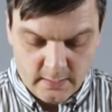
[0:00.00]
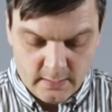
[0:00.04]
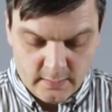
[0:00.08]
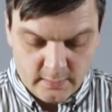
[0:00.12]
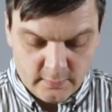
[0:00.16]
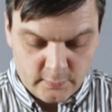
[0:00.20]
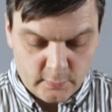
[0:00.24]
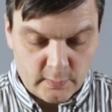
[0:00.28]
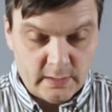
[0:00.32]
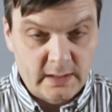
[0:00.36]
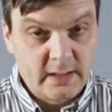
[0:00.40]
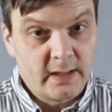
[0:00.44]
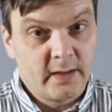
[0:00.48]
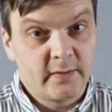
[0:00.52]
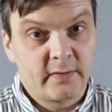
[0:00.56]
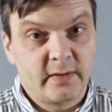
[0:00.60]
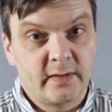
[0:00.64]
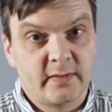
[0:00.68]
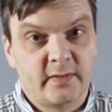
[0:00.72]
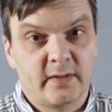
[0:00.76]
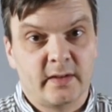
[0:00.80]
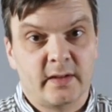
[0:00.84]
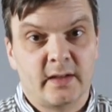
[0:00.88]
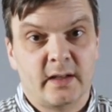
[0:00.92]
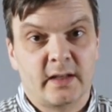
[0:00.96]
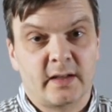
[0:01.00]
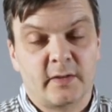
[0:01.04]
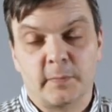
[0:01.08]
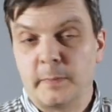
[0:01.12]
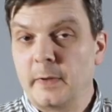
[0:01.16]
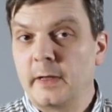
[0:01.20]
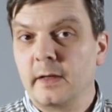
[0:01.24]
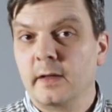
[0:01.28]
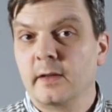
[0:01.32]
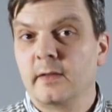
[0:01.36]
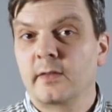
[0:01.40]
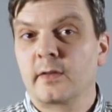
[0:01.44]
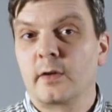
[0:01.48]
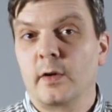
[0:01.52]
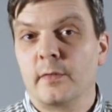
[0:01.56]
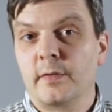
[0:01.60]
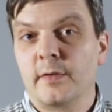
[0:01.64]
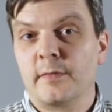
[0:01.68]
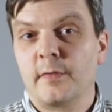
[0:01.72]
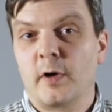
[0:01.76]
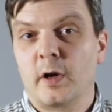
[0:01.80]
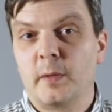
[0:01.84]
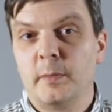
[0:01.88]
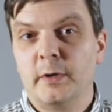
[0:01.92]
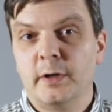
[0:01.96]
So Elias is an experienced coffee
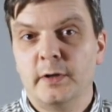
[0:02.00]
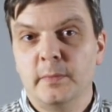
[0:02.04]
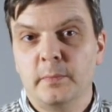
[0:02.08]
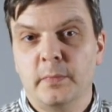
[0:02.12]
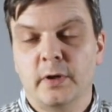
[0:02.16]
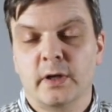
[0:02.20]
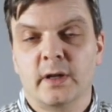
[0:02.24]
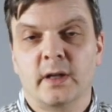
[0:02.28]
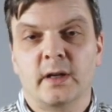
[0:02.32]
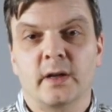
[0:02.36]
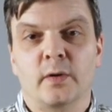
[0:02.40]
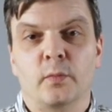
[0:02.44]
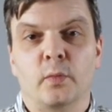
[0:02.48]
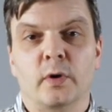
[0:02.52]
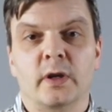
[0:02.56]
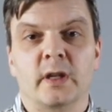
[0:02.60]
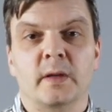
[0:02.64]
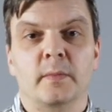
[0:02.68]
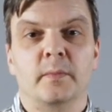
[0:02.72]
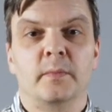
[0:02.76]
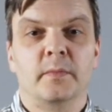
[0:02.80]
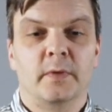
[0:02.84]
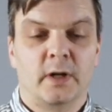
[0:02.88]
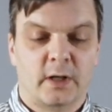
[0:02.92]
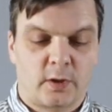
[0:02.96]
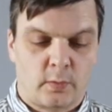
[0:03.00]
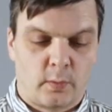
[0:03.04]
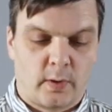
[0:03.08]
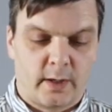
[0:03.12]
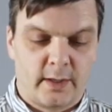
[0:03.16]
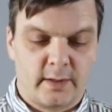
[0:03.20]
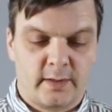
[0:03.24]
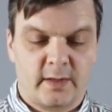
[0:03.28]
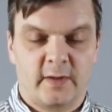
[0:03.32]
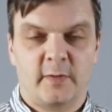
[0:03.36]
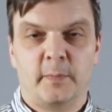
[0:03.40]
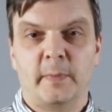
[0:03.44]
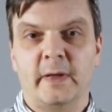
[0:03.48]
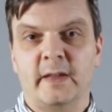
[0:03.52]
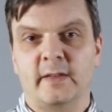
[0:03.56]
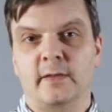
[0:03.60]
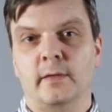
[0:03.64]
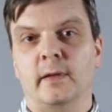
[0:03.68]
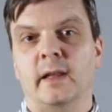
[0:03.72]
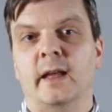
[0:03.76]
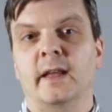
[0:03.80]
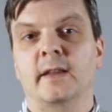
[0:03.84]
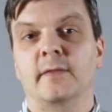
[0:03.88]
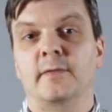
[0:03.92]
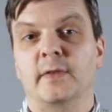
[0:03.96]
farmer, but when he acquired this piece
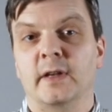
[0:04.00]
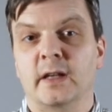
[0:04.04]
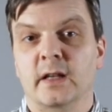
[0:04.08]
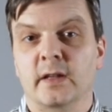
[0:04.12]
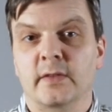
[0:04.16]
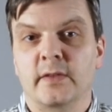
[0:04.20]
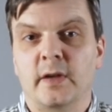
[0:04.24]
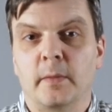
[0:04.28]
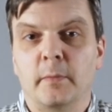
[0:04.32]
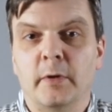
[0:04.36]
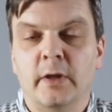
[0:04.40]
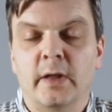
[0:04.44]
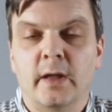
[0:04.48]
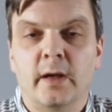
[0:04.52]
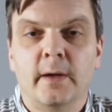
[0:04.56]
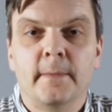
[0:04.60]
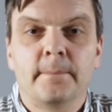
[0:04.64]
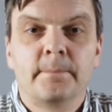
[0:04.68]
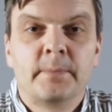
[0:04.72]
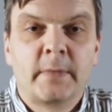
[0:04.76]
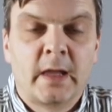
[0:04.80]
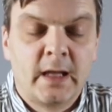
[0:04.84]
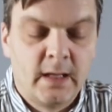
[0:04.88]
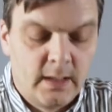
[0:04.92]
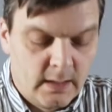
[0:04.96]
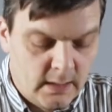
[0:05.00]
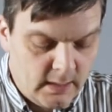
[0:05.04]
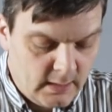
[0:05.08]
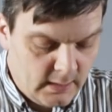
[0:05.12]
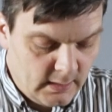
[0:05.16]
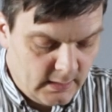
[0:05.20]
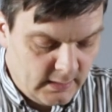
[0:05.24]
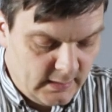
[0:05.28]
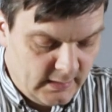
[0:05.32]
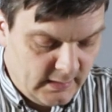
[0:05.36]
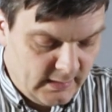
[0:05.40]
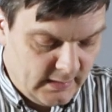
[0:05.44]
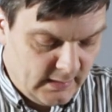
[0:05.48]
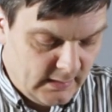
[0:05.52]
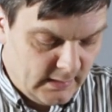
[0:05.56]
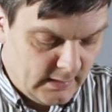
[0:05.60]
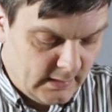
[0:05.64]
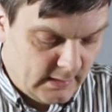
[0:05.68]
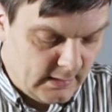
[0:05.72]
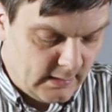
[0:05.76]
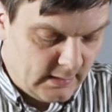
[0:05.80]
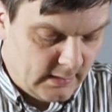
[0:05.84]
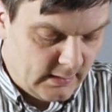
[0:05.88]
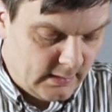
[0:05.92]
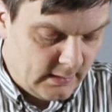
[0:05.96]
of land, Finca Tamana, he
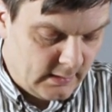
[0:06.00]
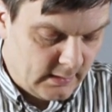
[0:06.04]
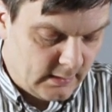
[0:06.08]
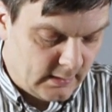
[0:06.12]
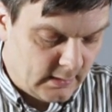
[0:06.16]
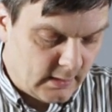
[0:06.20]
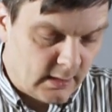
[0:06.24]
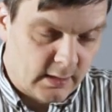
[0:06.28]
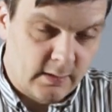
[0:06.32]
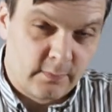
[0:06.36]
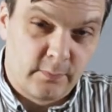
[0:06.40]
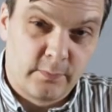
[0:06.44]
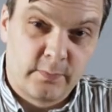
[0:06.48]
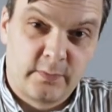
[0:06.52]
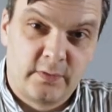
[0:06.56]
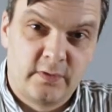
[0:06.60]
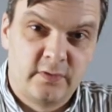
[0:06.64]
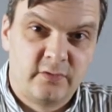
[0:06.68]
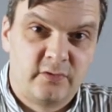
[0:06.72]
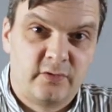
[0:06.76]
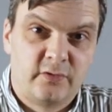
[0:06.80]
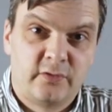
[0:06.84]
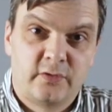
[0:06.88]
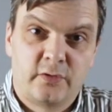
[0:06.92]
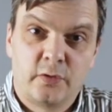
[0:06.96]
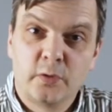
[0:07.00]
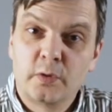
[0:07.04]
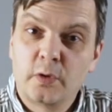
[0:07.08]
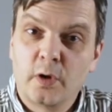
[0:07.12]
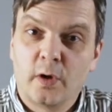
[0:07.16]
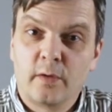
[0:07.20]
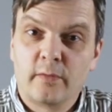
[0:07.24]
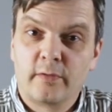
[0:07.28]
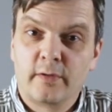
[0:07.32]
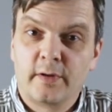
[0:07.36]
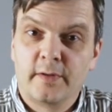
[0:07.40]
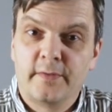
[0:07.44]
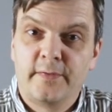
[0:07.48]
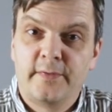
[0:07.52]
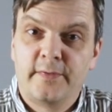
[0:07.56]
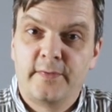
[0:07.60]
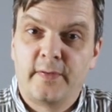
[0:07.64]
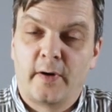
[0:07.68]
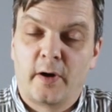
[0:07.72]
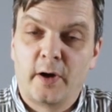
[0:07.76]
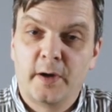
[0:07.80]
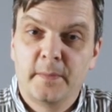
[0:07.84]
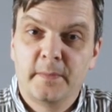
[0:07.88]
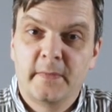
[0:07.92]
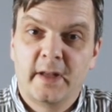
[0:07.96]
kind of took over a
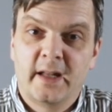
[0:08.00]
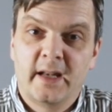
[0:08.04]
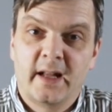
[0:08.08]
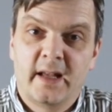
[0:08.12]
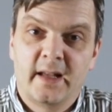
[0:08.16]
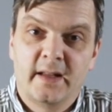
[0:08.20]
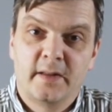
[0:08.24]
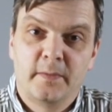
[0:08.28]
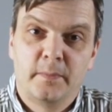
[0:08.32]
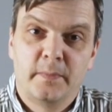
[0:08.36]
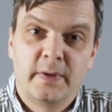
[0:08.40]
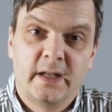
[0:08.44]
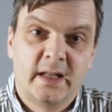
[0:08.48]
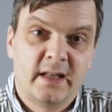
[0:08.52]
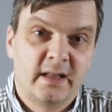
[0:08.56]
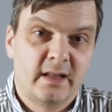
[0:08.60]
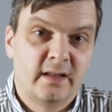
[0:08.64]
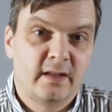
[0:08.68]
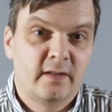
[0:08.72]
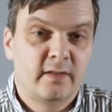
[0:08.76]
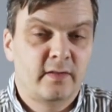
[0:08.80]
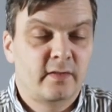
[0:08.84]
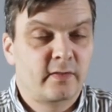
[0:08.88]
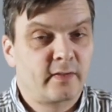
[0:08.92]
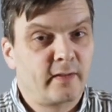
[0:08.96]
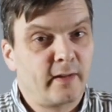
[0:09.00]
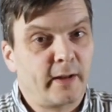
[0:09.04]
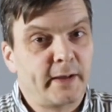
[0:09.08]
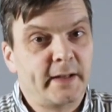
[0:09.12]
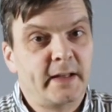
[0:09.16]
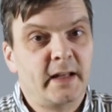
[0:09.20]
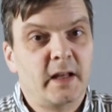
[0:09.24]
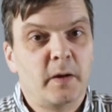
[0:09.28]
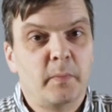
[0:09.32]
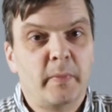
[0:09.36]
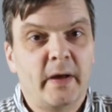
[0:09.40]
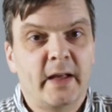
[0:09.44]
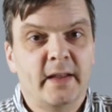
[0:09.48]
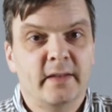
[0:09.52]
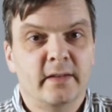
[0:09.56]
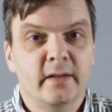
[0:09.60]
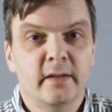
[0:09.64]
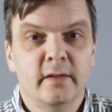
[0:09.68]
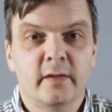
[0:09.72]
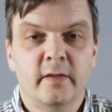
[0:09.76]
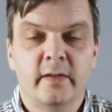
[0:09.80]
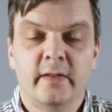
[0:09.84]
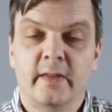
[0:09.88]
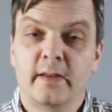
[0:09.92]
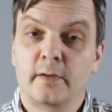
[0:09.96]
farm that had been slightly
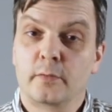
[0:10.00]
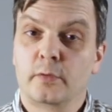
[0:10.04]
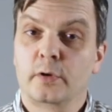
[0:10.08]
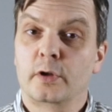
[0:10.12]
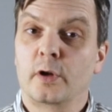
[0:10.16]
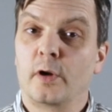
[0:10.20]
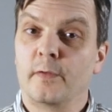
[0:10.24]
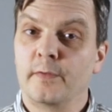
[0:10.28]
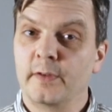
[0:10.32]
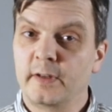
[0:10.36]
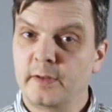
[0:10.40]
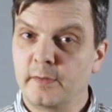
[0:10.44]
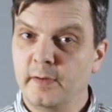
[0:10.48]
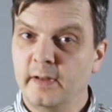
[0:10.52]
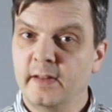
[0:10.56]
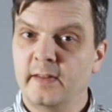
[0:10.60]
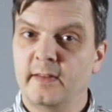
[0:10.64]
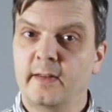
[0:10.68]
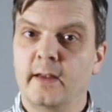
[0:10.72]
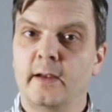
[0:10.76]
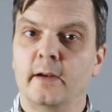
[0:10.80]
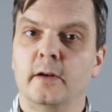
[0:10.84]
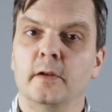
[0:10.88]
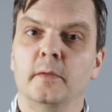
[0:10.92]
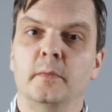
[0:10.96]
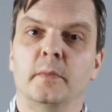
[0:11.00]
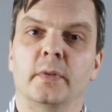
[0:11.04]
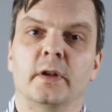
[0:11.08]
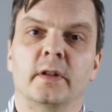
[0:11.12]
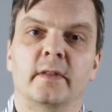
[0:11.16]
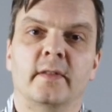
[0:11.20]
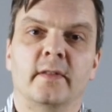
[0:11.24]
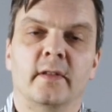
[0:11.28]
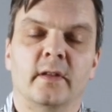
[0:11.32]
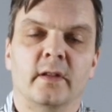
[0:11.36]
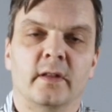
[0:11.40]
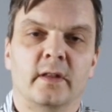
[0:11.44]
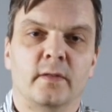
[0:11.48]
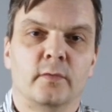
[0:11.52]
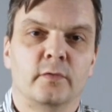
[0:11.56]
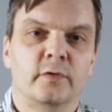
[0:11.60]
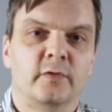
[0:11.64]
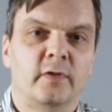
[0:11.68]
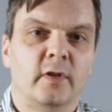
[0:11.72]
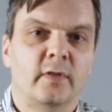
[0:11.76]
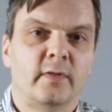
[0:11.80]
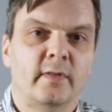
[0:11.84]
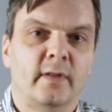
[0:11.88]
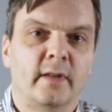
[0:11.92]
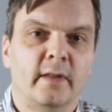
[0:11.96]
abandoned. There were coffee trees there, but there was
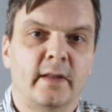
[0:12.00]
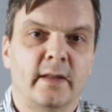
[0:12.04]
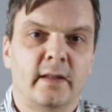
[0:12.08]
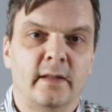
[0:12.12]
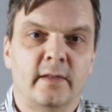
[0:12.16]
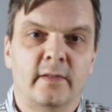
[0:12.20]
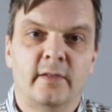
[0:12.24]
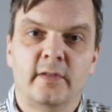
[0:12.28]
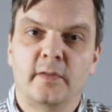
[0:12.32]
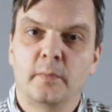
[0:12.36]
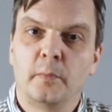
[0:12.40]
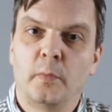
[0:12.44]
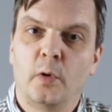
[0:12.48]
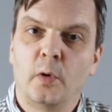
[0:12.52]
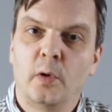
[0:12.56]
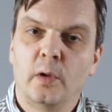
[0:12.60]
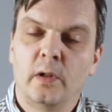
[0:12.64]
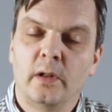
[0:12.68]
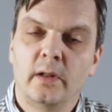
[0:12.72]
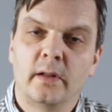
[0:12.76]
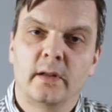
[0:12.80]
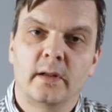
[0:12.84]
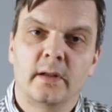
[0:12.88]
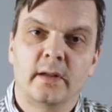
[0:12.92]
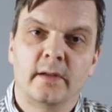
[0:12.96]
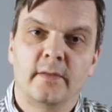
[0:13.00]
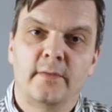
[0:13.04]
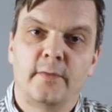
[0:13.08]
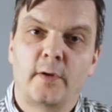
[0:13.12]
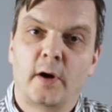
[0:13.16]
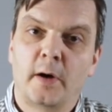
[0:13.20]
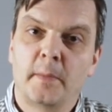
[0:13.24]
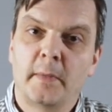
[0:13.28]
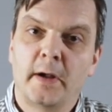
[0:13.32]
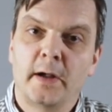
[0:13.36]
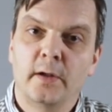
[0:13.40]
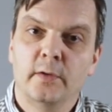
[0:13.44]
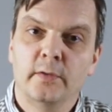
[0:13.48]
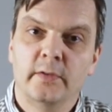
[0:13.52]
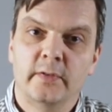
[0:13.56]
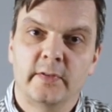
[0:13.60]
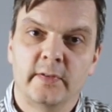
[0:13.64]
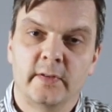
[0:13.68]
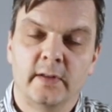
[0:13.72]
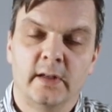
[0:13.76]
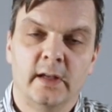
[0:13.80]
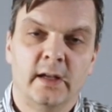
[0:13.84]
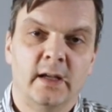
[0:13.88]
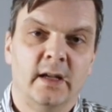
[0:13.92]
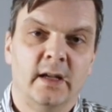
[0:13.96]
just a little small
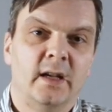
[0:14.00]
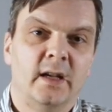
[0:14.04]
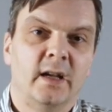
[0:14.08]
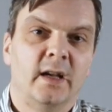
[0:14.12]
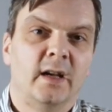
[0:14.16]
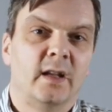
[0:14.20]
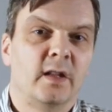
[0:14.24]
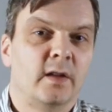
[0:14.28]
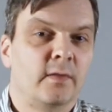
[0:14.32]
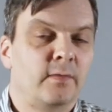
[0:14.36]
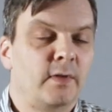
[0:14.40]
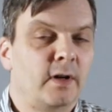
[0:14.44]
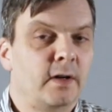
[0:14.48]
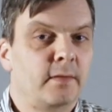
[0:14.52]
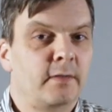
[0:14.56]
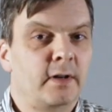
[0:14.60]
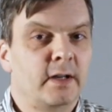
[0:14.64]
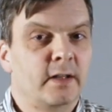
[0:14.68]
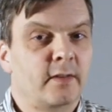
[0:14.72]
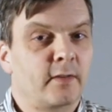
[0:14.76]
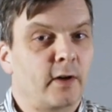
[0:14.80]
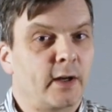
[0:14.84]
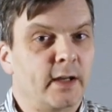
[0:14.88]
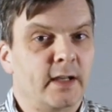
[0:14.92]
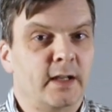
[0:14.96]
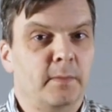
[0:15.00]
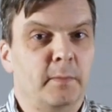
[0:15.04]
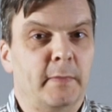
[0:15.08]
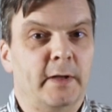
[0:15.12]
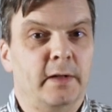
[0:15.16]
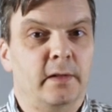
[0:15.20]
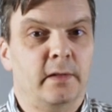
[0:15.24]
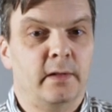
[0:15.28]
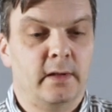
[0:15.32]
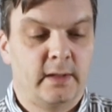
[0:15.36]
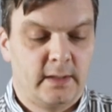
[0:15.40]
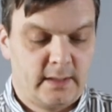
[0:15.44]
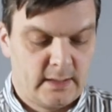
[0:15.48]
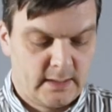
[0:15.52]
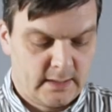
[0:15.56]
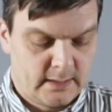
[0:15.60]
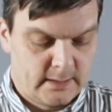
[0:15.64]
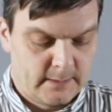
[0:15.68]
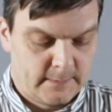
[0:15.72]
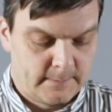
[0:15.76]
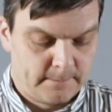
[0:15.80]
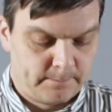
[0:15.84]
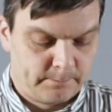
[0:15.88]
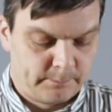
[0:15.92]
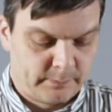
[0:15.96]
farmhouse and a very, very tiny mill.
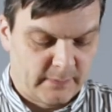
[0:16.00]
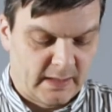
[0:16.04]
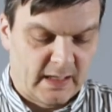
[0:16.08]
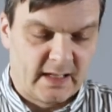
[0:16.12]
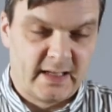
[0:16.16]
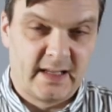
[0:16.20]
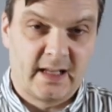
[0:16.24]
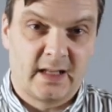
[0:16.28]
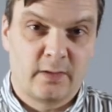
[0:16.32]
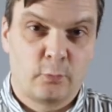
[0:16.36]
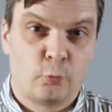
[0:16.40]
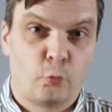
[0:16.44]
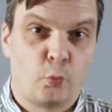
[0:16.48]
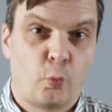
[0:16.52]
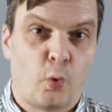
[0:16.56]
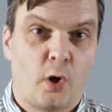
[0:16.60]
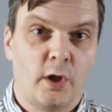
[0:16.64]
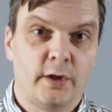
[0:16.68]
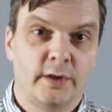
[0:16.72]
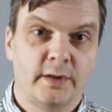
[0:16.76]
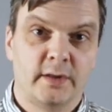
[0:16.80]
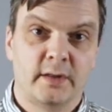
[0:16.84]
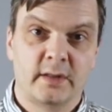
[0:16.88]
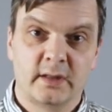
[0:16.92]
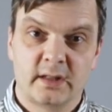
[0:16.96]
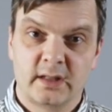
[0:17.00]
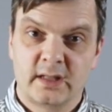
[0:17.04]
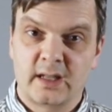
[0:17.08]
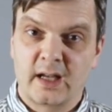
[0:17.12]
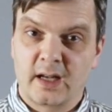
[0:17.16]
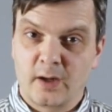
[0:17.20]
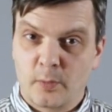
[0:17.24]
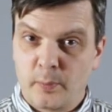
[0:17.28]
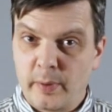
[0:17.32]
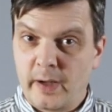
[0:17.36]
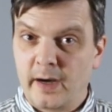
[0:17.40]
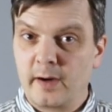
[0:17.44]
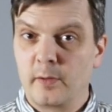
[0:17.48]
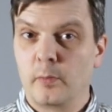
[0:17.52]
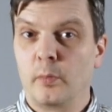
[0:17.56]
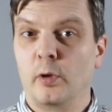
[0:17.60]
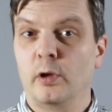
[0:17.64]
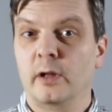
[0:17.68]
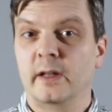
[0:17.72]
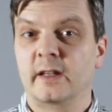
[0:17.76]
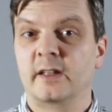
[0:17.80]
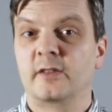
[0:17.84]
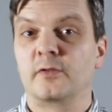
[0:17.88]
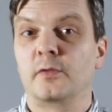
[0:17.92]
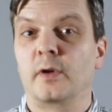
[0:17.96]
And he had 1 kind of
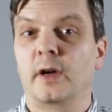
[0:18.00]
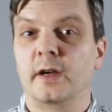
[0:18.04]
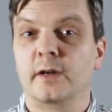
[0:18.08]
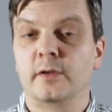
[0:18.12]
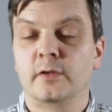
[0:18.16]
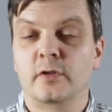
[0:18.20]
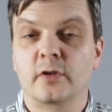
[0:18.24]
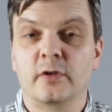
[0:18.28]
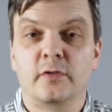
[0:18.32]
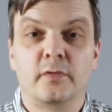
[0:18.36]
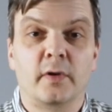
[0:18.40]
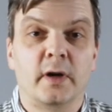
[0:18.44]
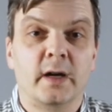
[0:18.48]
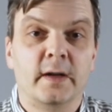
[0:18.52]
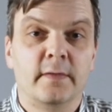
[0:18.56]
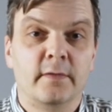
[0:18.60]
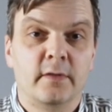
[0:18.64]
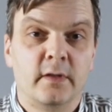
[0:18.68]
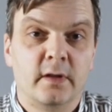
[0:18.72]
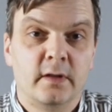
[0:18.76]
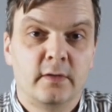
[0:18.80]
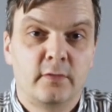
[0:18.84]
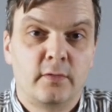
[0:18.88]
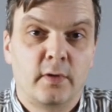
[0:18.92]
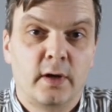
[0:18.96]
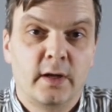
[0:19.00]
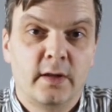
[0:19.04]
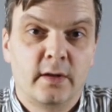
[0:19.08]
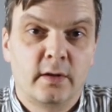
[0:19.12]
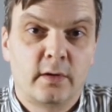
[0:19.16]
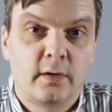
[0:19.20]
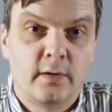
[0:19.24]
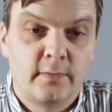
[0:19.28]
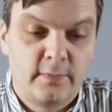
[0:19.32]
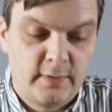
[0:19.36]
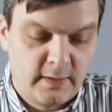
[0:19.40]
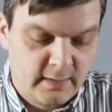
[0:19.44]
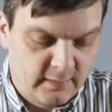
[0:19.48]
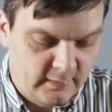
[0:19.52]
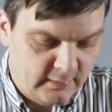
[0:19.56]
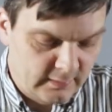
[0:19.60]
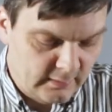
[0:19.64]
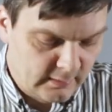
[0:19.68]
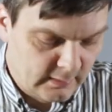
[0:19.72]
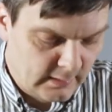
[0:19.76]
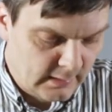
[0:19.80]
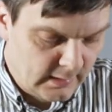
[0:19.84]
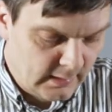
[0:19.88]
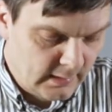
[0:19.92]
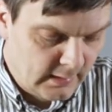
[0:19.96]
parabolic dryer to dry the coffees.